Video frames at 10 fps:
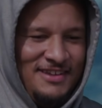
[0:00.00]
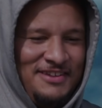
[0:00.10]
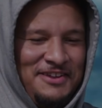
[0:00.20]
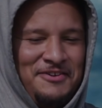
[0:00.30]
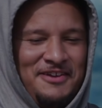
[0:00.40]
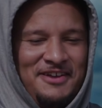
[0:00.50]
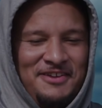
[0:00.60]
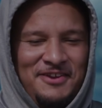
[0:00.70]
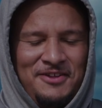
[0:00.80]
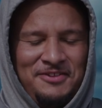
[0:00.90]
So uh,
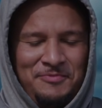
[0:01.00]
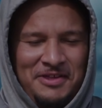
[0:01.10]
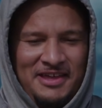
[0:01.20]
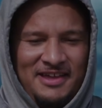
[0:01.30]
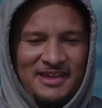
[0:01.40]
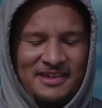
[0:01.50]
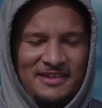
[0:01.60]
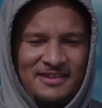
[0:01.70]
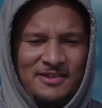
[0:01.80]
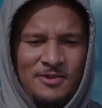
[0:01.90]
you know, as we uh,
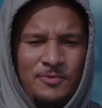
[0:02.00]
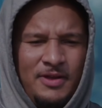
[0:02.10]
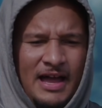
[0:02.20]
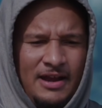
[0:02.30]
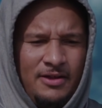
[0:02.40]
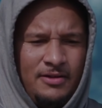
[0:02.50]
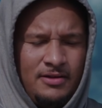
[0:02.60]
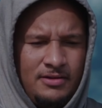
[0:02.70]
we kind of,